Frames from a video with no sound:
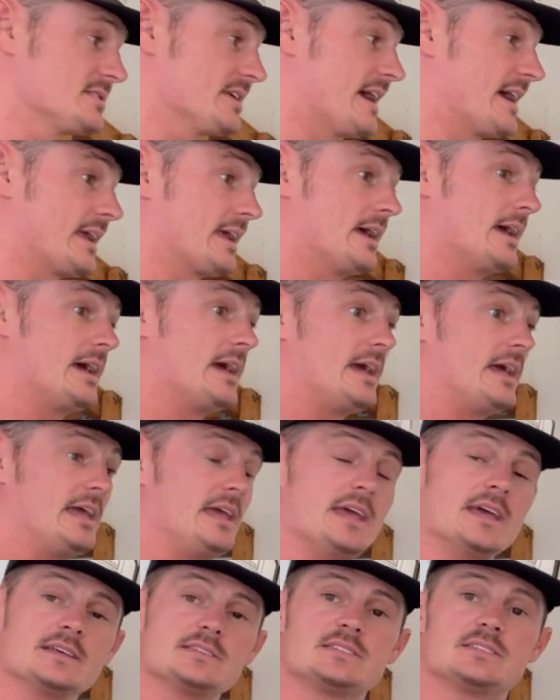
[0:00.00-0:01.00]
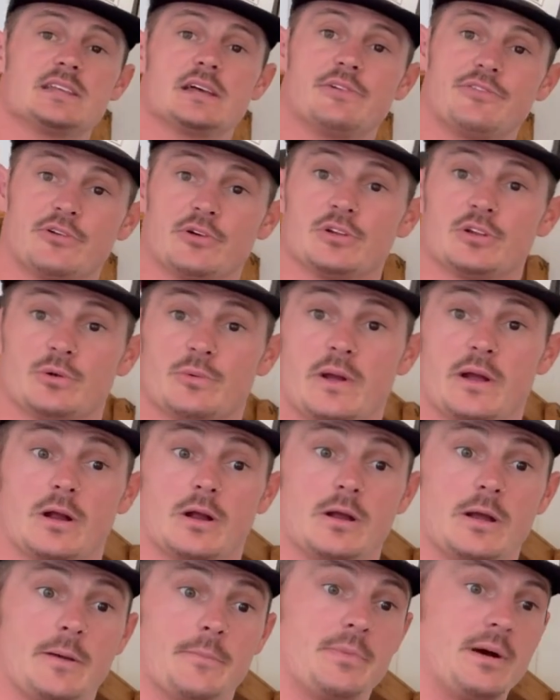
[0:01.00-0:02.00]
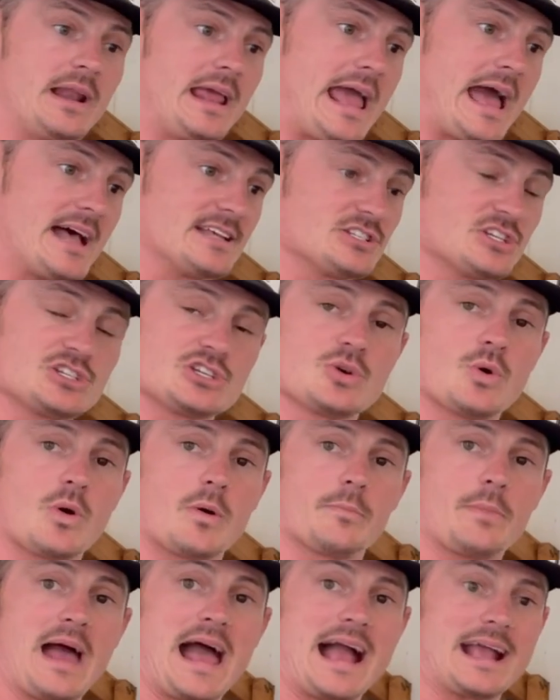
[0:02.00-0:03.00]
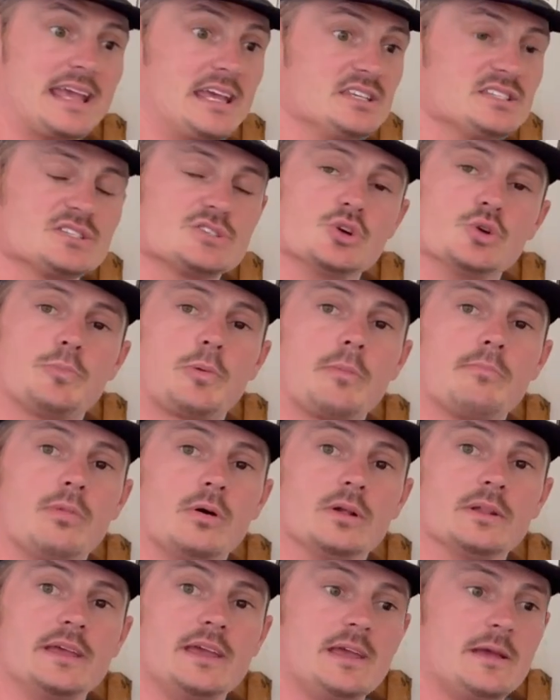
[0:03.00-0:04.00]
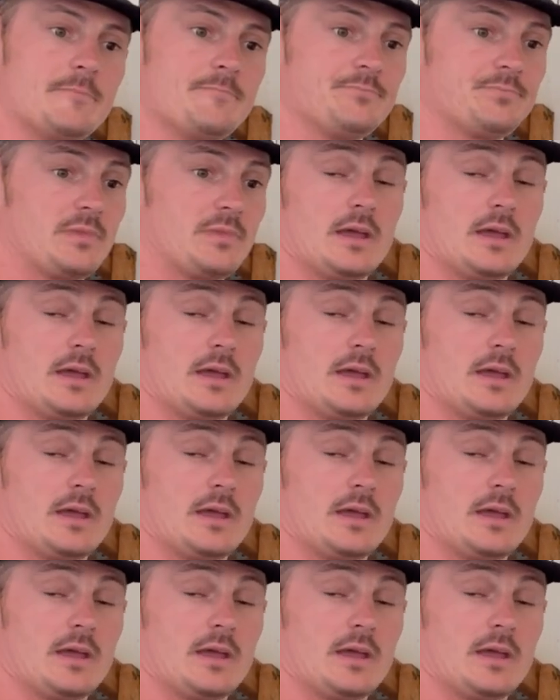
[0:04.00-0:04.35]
Like, he is stiffer in the rear, but he has a short back, he's super bully.